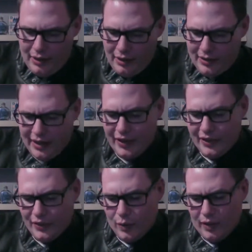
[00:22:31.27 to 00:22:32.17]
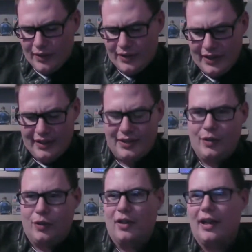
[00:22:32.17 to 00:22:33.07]
7 of Swords is the
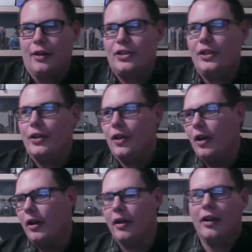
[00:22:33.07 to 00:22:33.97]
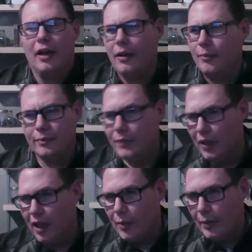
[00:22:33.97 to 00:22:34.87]
old liar cheater card. A
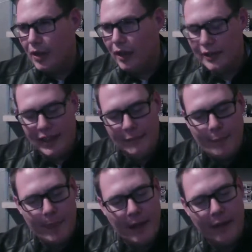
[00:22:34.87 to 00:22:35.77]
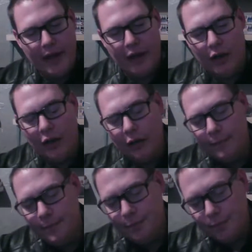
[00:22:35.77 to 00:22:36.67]
lot of people call it that. There are
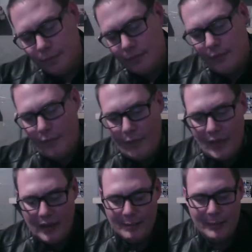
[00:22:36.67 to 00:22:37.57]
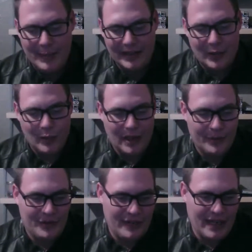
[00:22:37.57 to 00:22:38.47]
basically what I'm
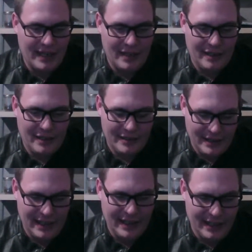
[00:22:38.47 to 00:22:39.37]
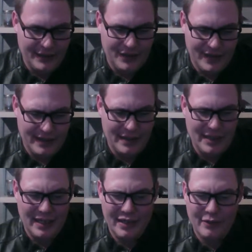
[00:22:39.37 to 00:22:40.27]
seeing is that
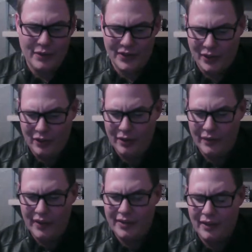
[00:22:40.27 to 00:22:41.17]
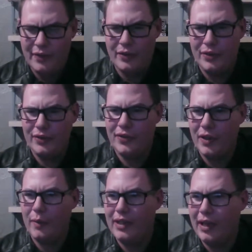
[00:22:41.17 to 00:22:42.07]
the end result of this, if you choose to
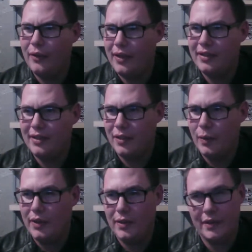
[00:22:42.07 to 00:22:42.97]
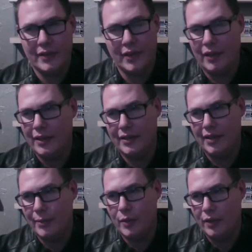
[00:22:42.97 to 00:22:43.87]
go down this, is going to result in
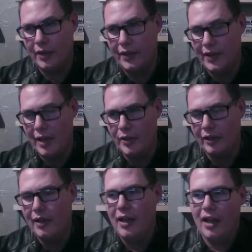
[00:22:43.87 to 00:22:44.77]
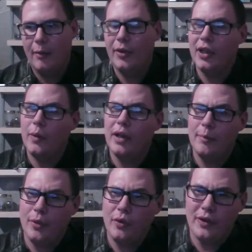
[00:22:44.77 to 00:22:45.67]
some sort of deception. I'm going to go ahead
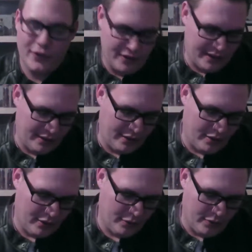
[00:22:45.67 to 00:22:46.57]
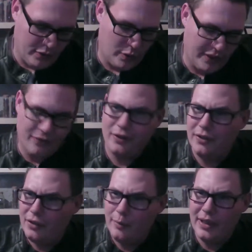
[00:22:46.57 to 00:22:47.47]
and pull this second card real quick for a
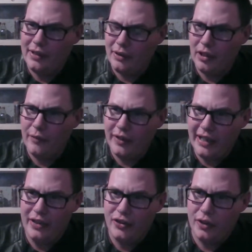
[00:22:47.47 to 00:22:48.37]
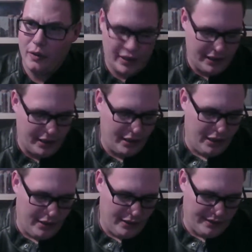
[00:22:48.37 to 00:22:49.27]
little bit of clarification, okay?
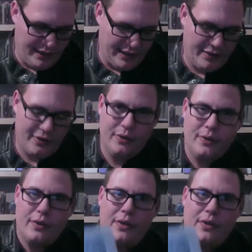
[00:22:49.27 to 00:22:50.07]
The second tooth,